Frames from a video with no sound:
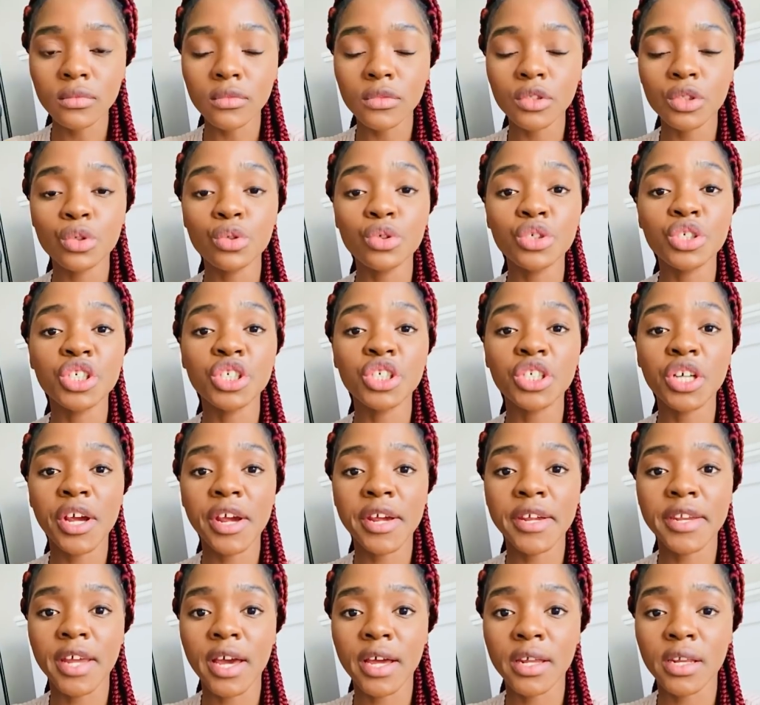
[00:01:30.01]
to share
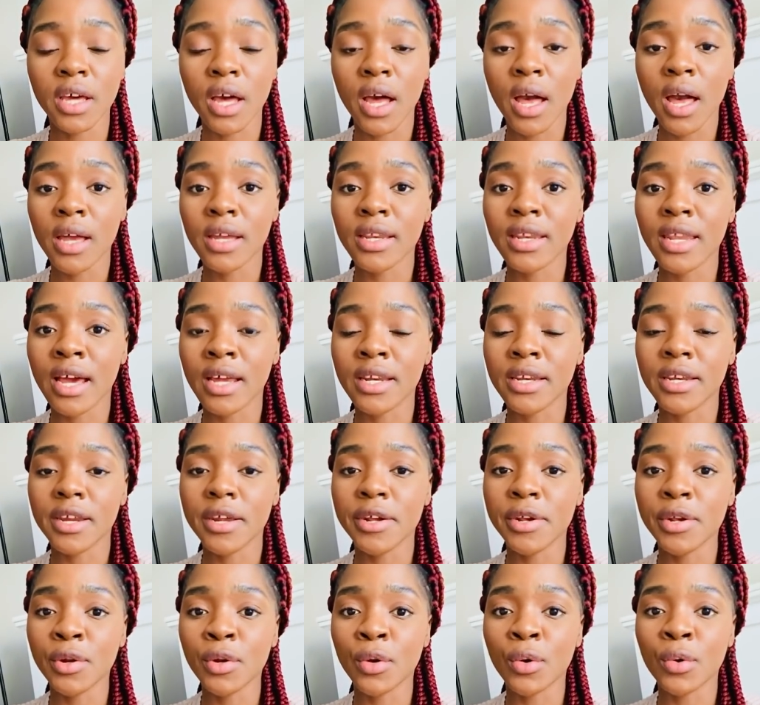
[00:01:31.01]
that that
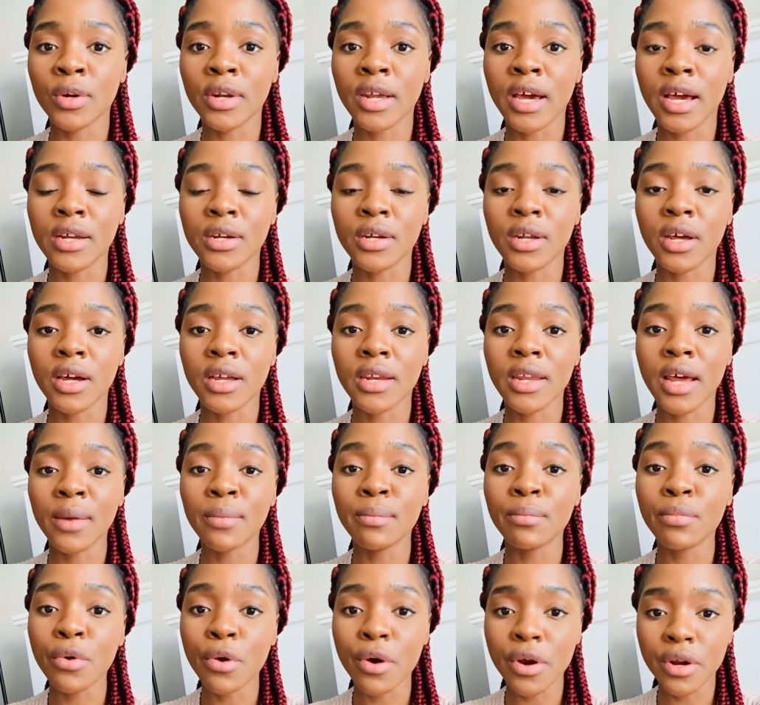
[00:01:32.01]
you know that that
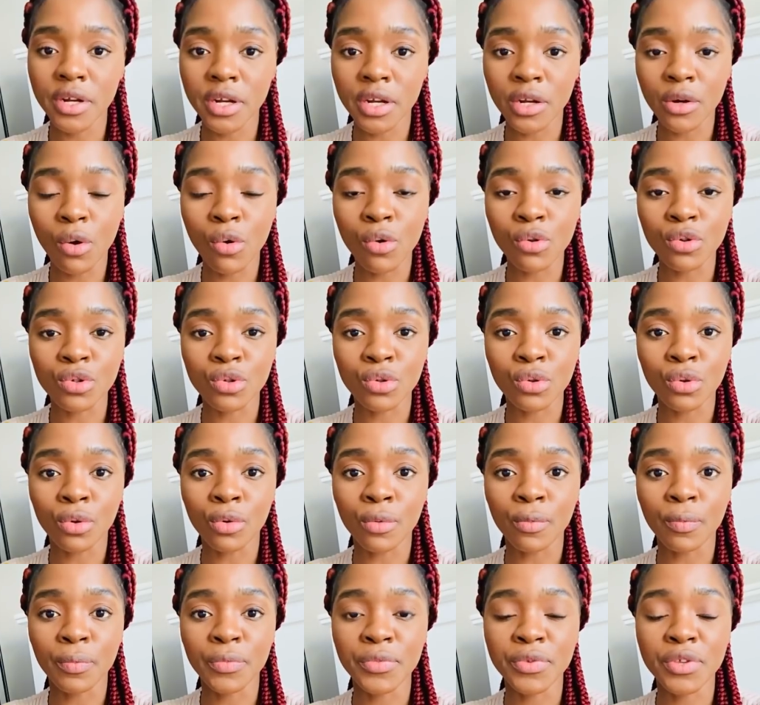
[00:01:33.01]
burden
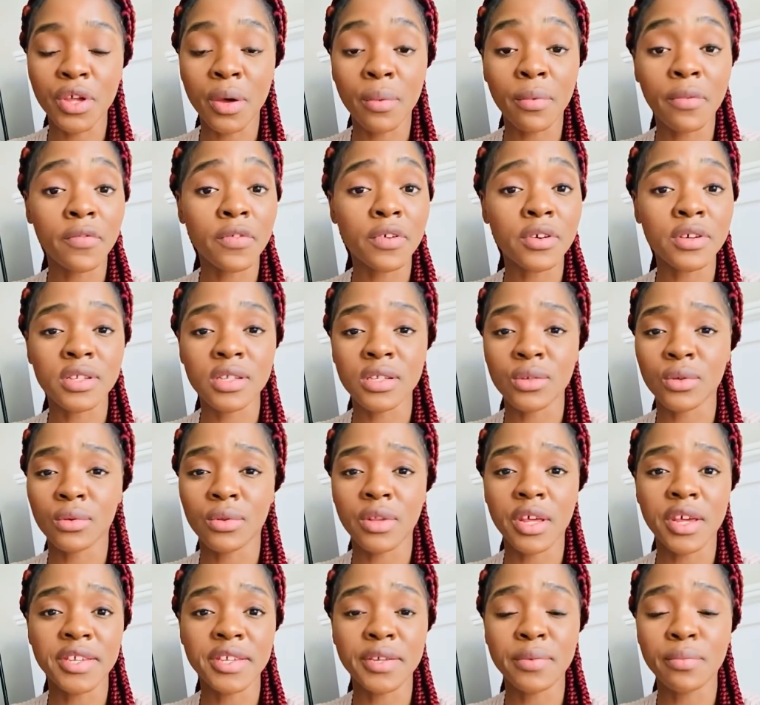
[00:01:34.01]
also some of us
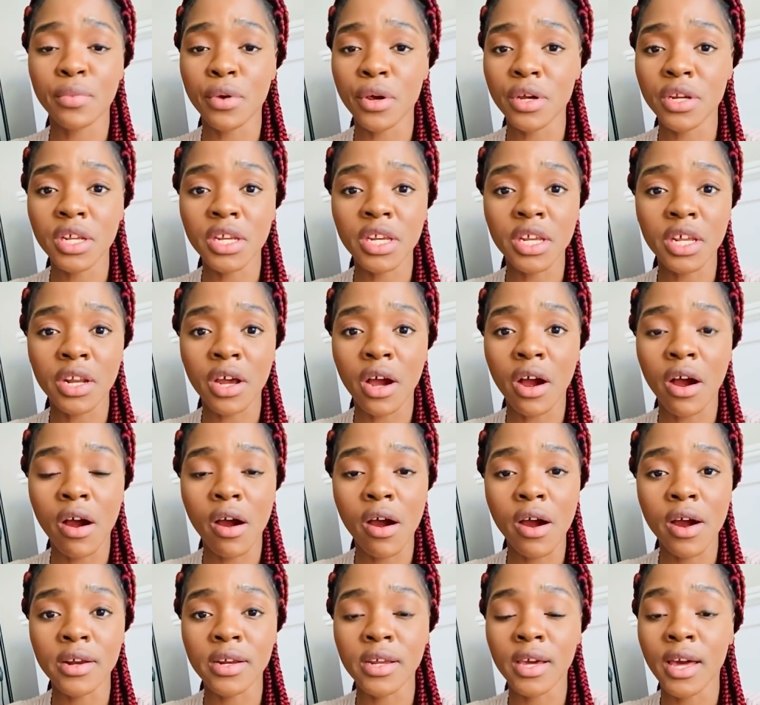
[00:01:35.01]
there's a burden in our
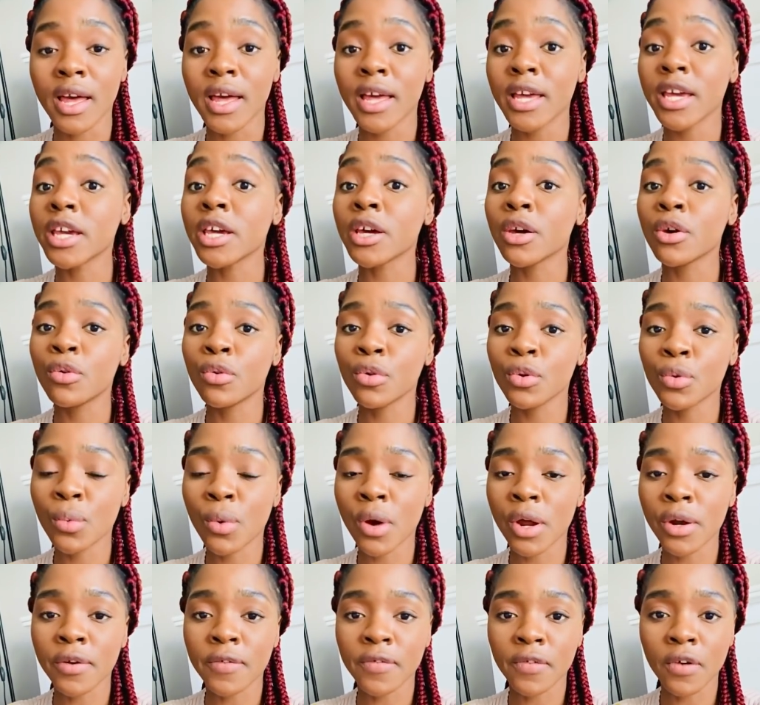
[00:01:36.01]
heart a good
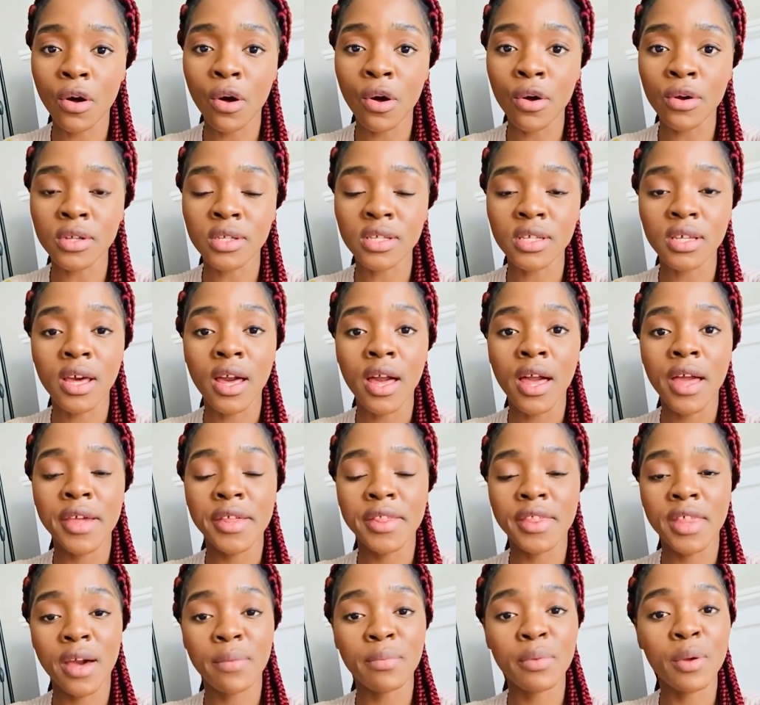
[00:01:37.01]
one of course
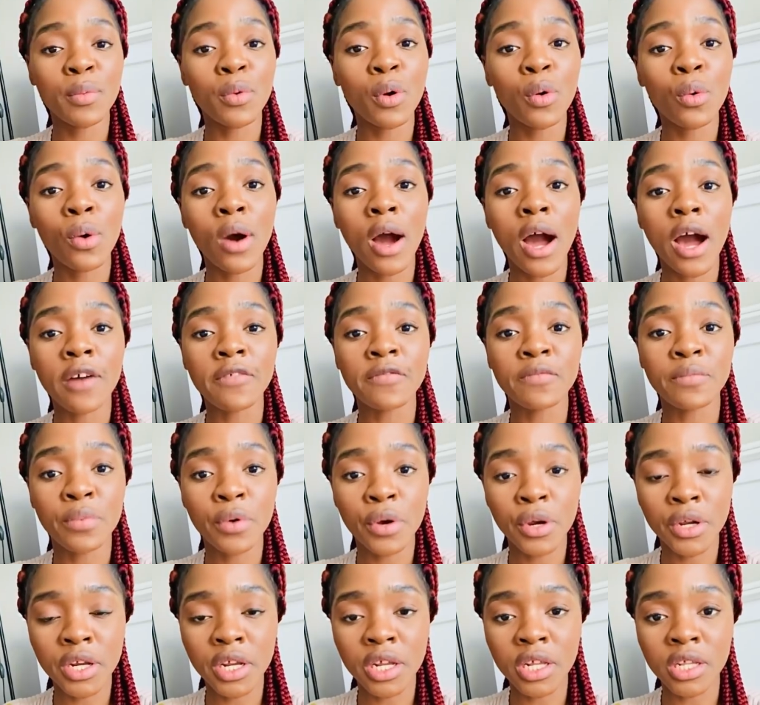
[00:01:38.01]
that people will have
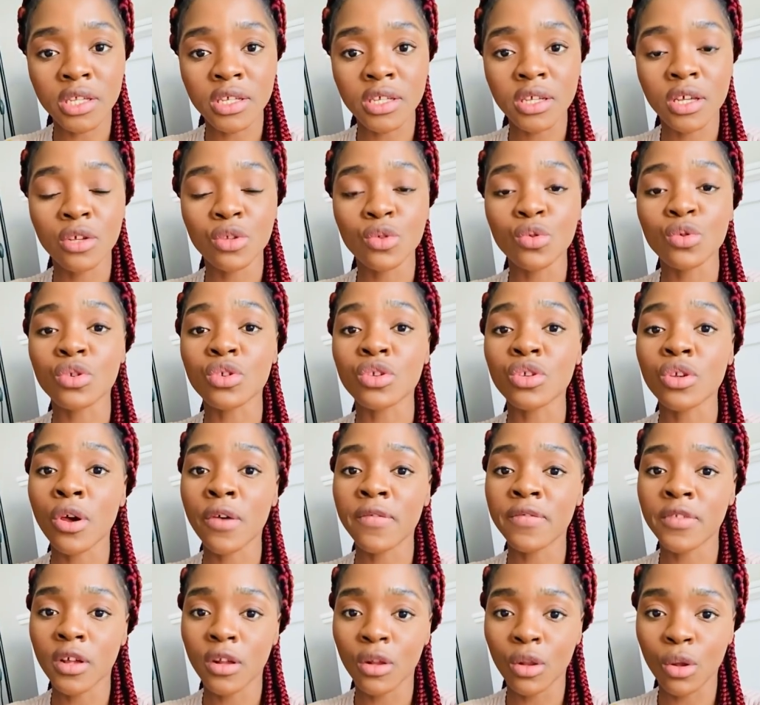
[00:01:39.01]
burdens to
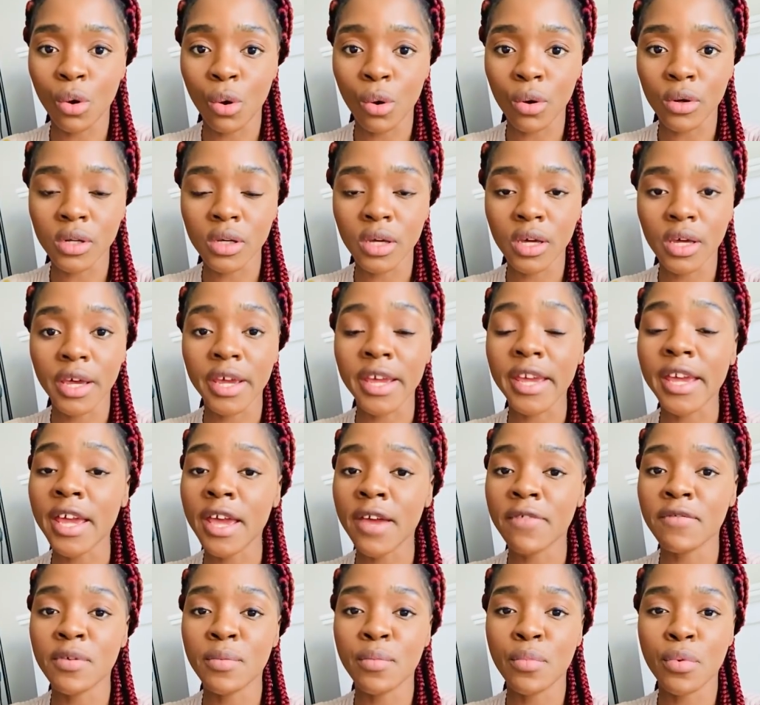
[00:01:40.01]
serve the lord a
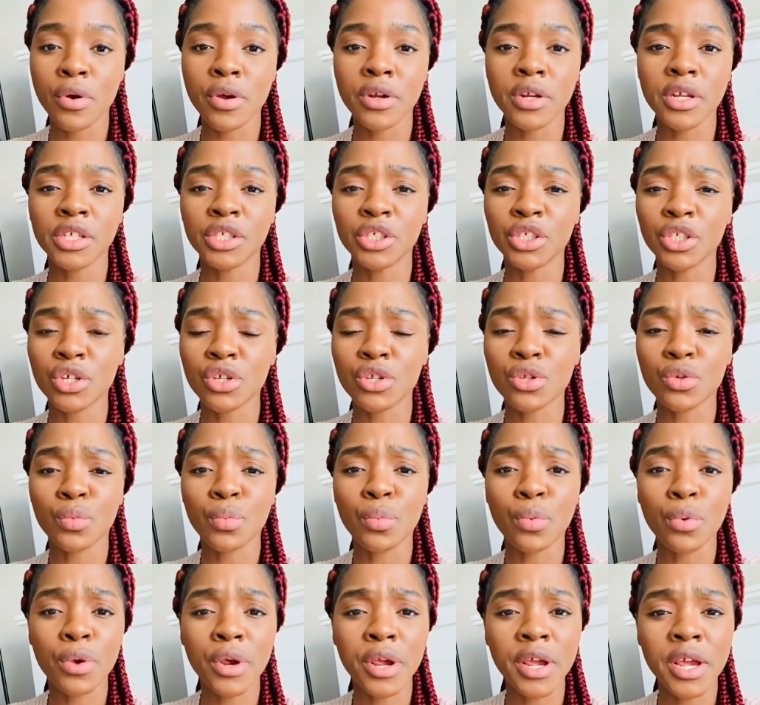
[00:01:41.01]
heavy burden just to
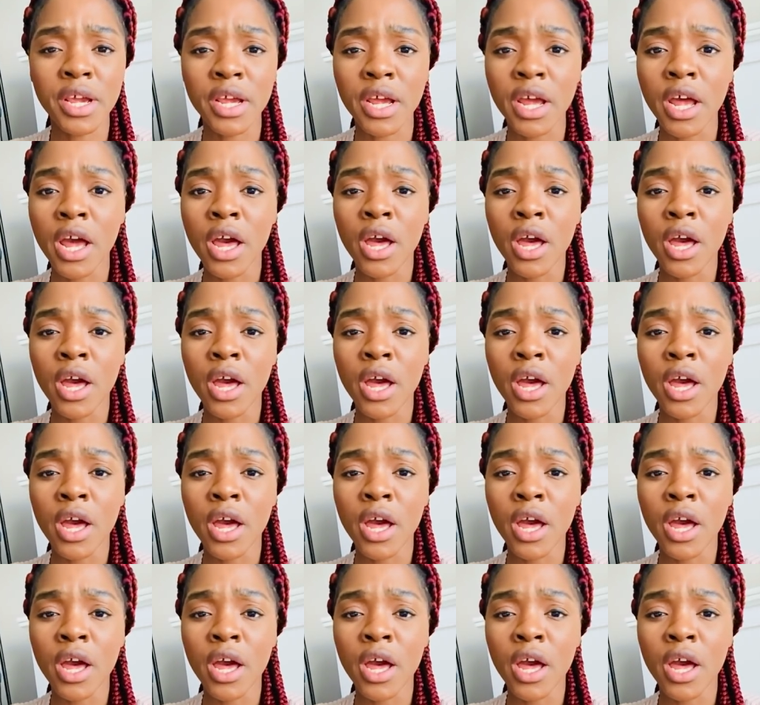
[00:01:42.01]
pray